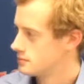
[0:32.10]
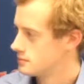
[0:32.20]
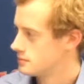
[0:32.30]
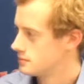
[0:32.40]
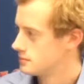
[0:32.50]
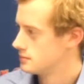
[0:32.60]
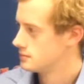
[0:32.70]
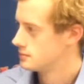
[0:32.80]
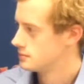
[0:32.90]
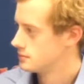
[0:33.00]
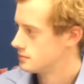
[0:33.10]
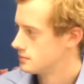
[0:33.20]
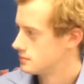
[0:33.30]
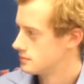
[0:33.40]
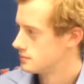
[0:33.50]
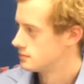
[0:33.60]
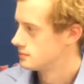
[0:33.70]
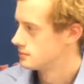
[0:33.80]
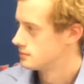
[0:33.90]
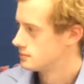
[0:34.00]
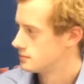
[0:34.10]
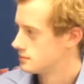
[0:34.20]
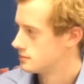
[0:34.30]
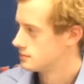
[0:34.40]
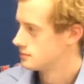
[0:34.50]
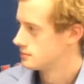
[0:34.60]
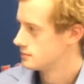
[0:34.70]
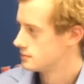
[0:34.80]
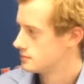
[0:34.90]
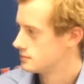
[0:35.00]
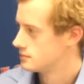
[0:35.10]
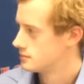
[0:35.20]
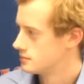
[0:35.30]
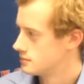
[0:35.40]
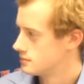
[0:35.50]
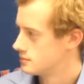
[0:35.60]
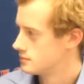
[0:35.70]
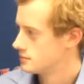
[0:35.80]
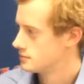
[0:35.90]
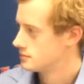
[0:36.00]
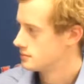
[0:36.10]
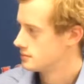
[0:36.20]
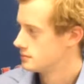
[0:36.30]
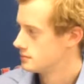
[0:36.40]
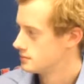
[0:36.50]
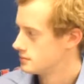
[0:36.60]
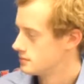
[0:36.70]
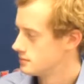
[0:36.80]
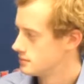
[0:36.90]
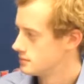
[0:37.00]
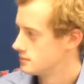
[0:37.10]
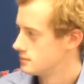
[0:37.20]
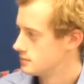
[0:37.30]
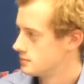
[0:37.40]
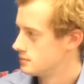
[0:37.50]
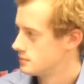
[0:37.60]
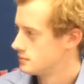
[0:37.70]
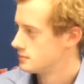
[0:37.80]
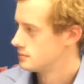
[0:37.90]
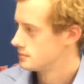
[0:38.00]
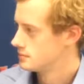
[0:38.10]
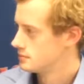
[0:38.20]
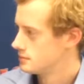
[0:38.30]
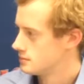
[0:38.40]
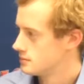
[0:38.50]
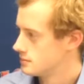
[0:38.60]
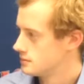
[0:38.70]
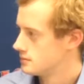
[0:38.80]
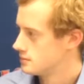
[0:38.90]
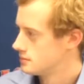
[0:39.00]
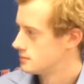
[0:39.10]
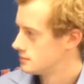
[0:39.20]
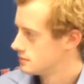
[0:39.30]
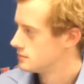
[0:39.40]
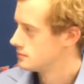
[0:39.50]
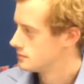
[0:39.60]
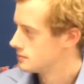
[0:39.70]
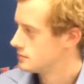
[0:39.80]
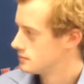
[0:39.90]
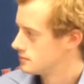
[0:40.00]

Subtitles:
[no speech]